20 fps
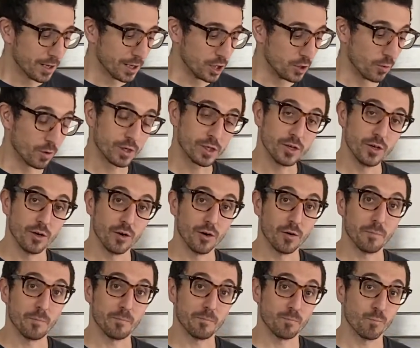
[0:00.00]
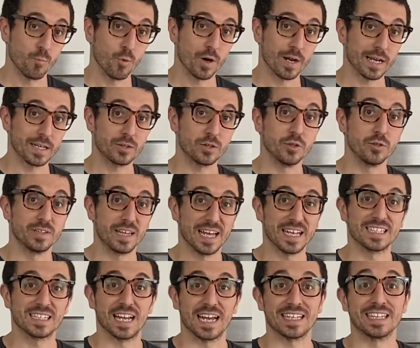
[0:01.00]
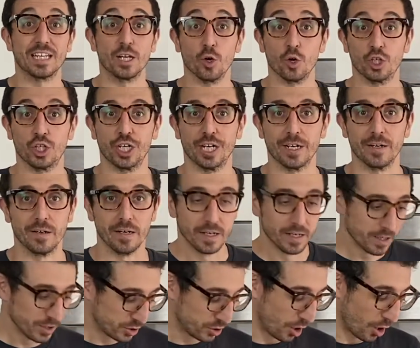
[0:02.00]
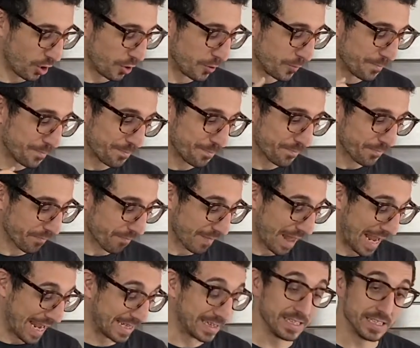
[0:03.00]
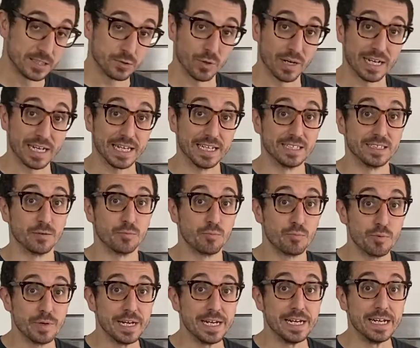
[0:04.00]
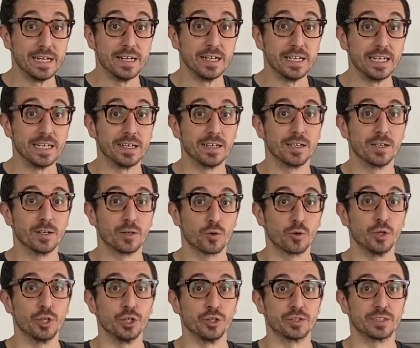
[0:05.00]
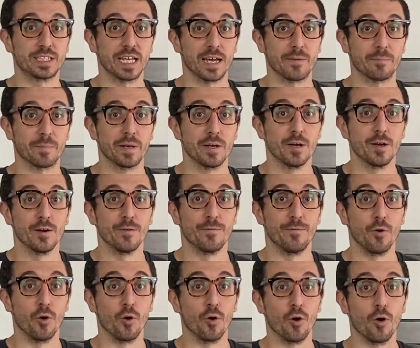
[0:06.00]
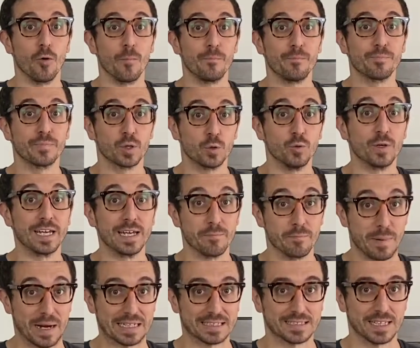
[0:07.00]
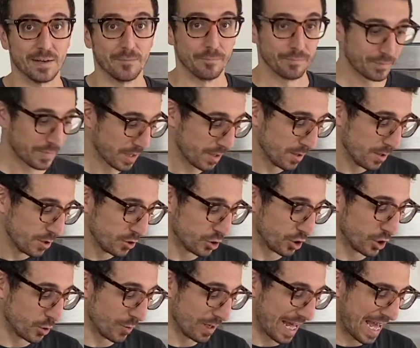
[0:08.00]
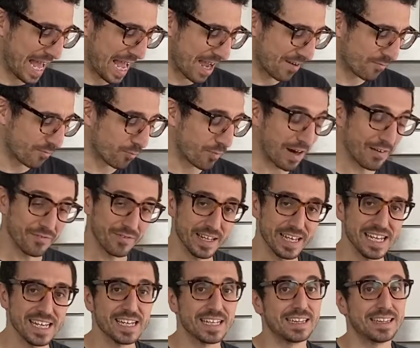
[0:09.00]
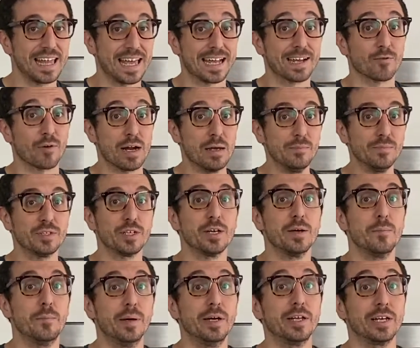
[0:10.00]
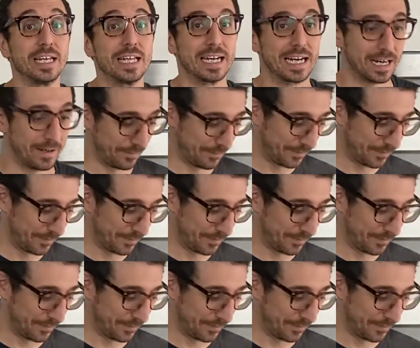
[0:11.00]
You want your water to taste like the ocean. And this one is a really crucial step for cooking pasta. So you want to have roughly 10 grams per liter.